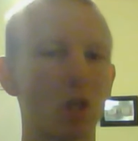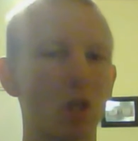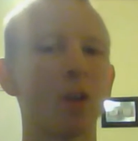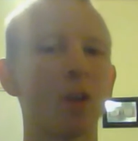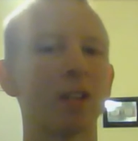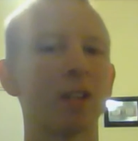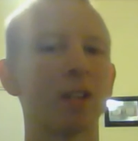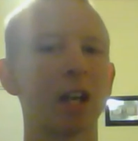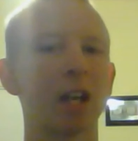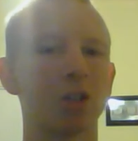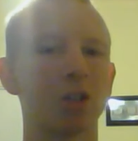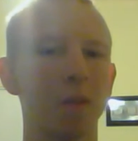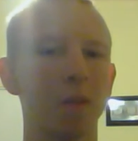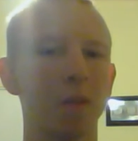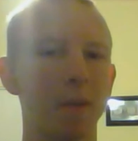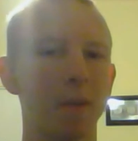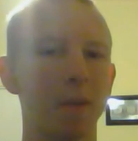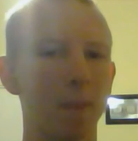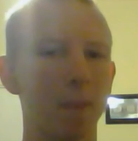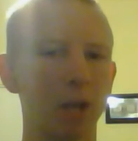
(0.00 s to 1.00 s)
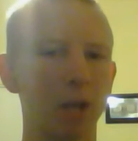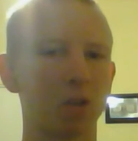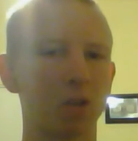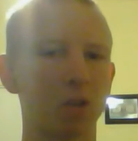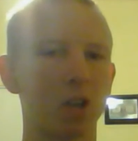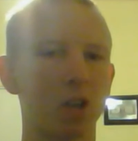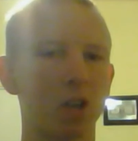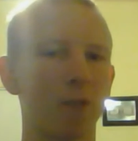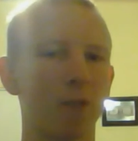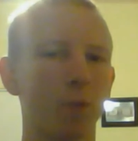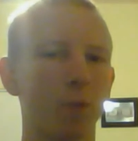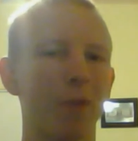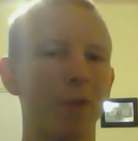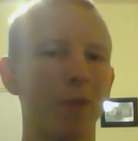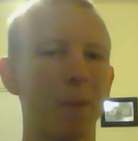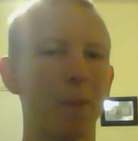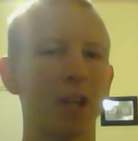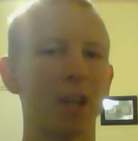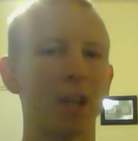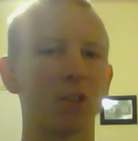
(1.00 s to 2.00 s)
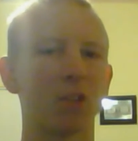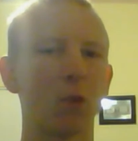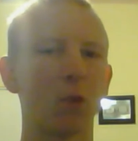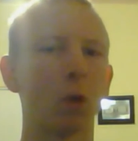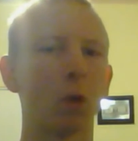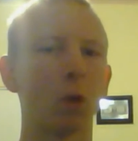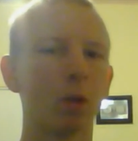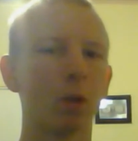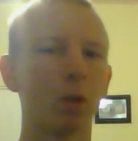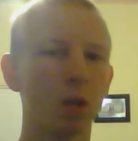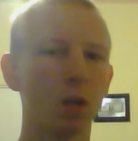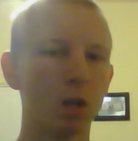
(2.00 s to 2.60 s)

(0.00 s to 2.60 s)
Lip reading: Sony's actually beat Microsoft with the PS4.